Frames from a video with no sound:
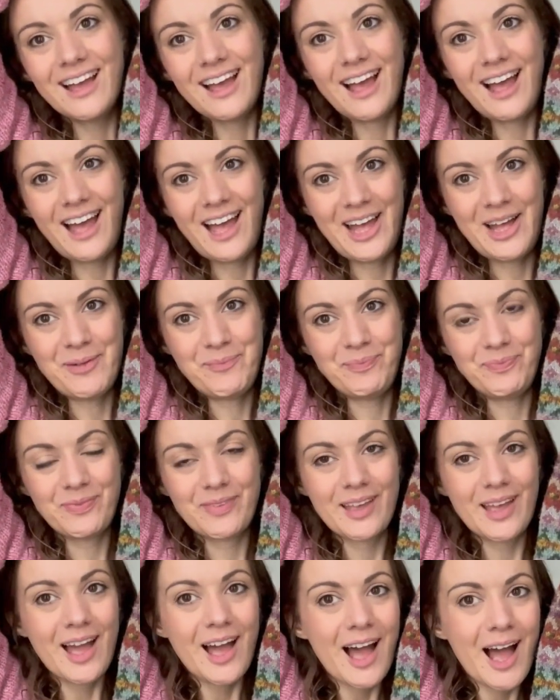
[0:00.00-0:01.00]

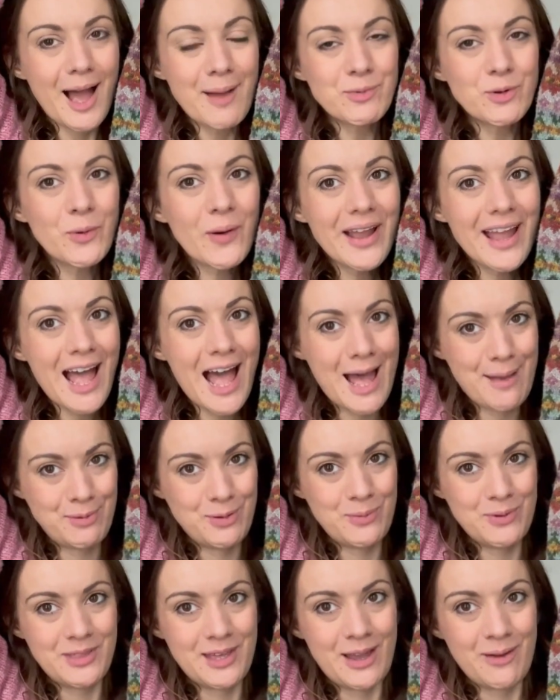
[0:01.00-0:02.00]
I'm quite happy
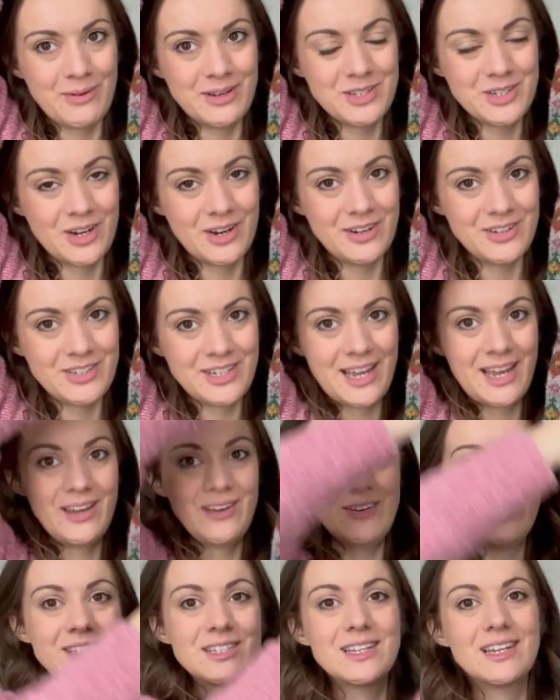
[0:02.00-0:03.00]
with how it turned
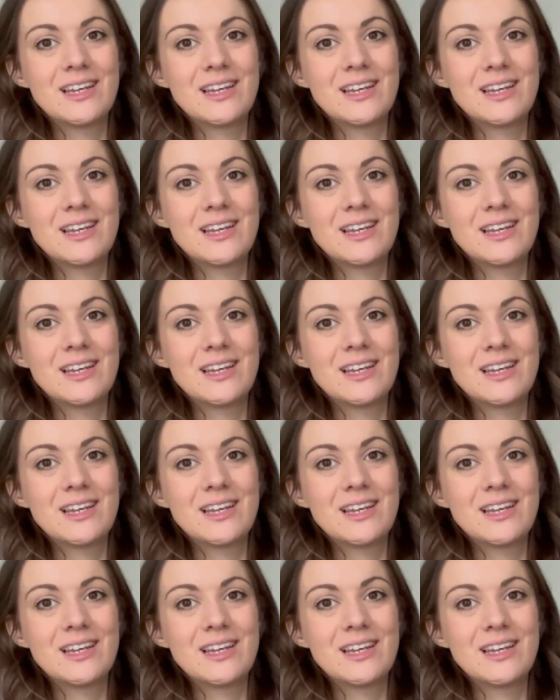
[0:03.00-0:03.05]
out.